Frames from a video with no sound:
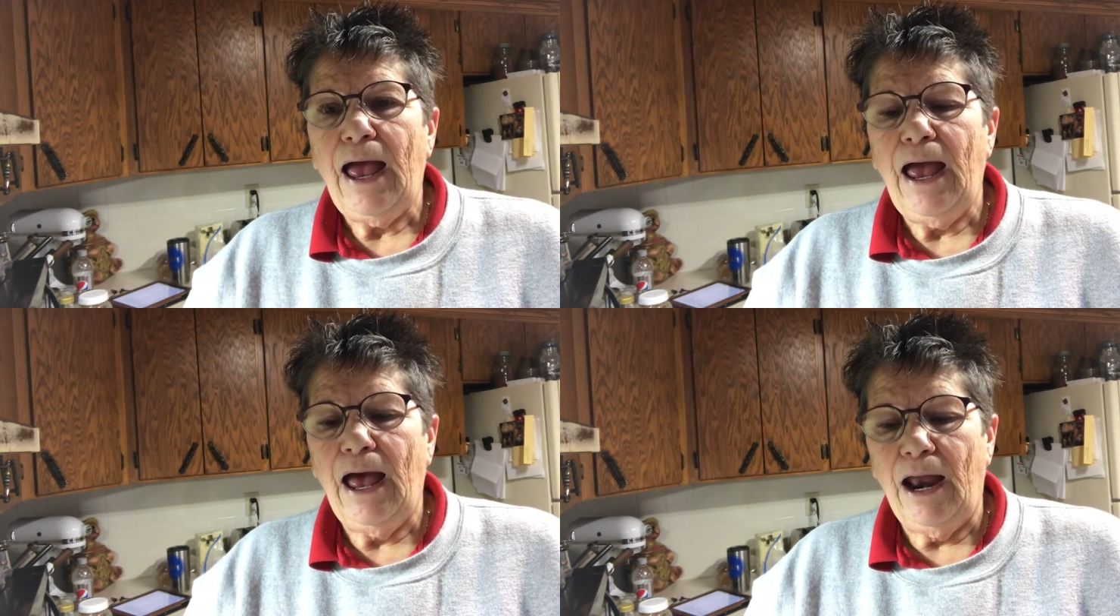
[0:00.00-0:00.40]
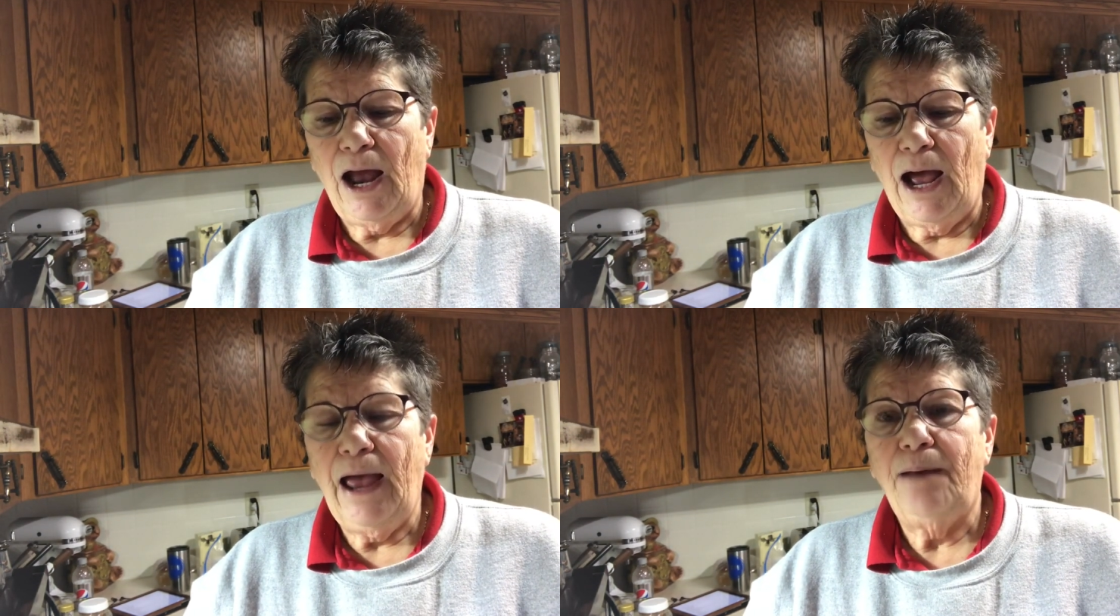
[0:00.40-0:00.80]
and
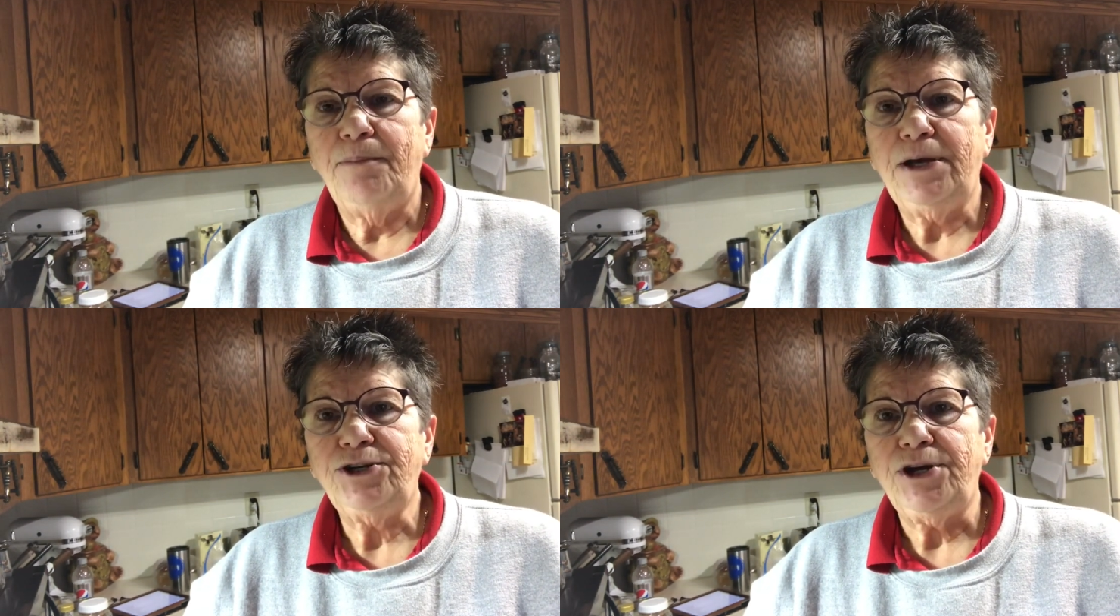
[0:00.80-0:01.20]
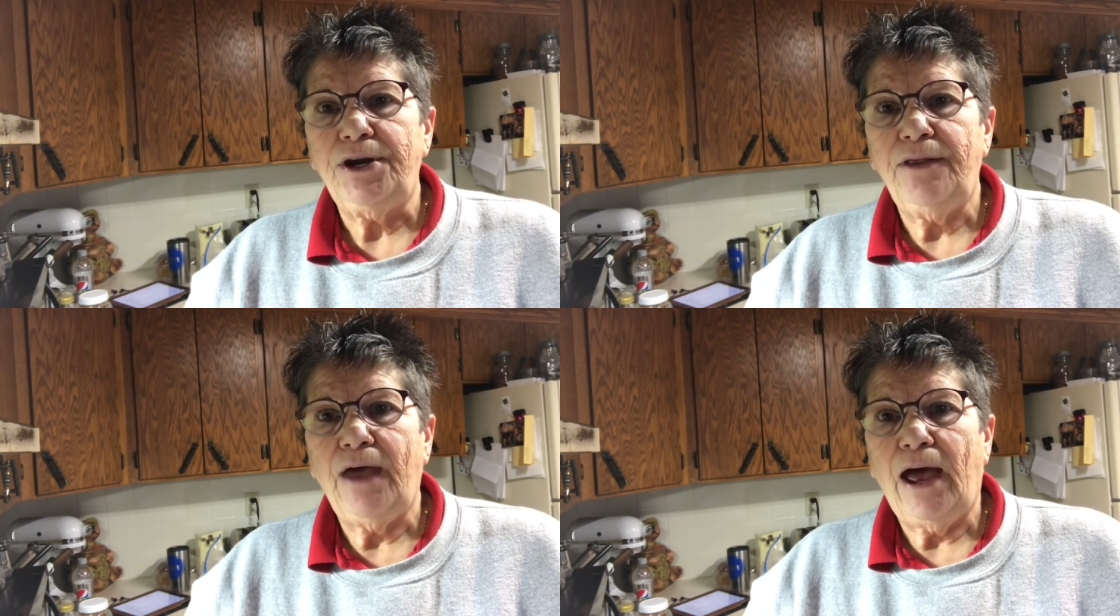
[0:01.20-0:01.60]
I had
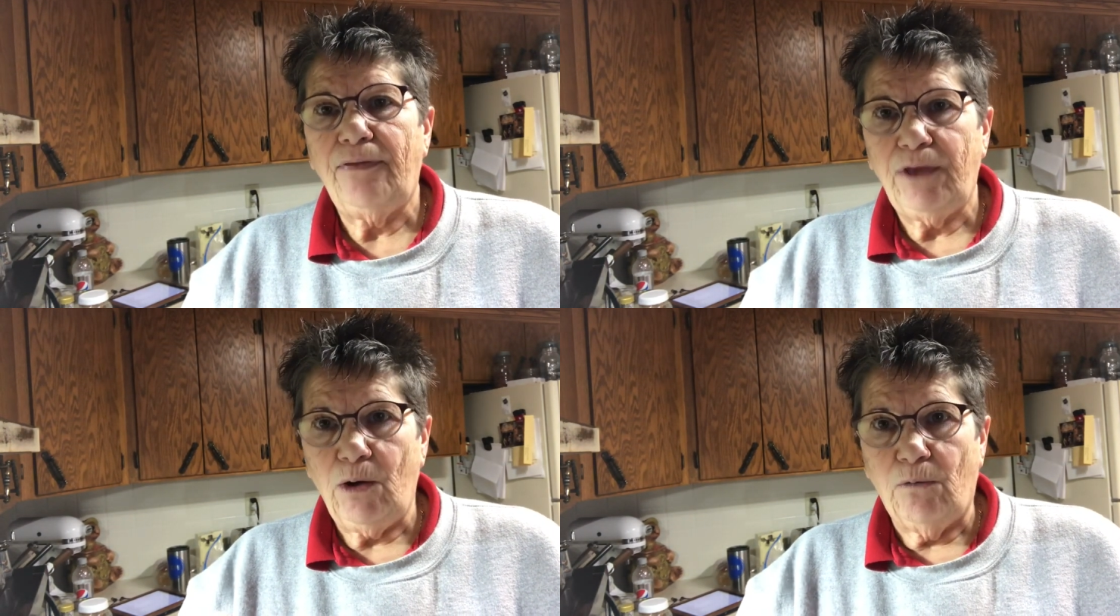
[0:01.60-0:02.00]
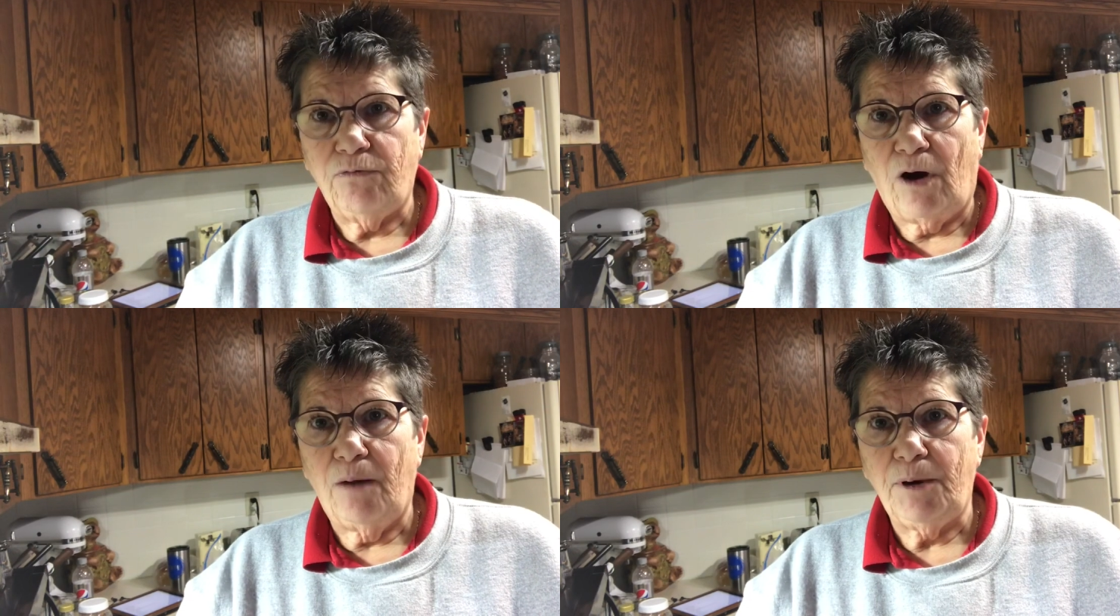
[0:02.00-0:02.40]
mentioned that the
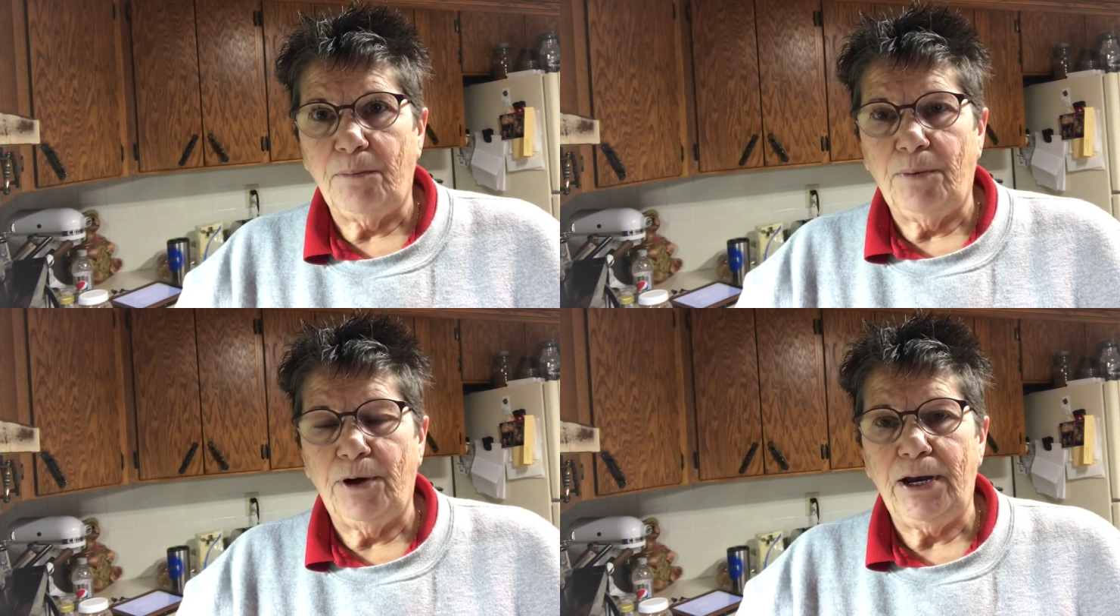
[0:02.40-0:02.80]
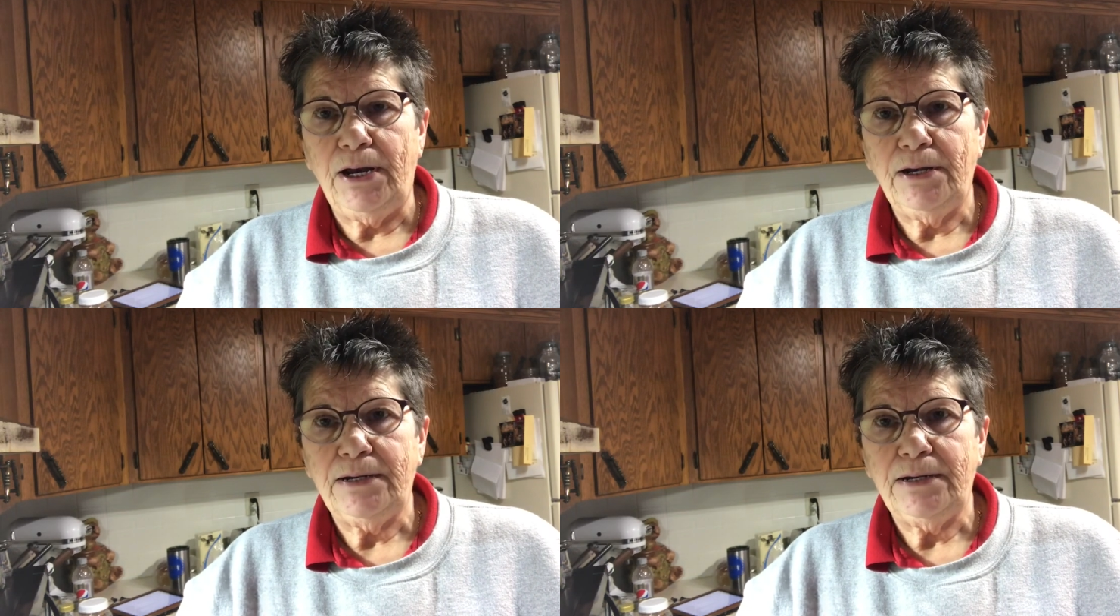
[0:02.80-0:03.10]
old farmer put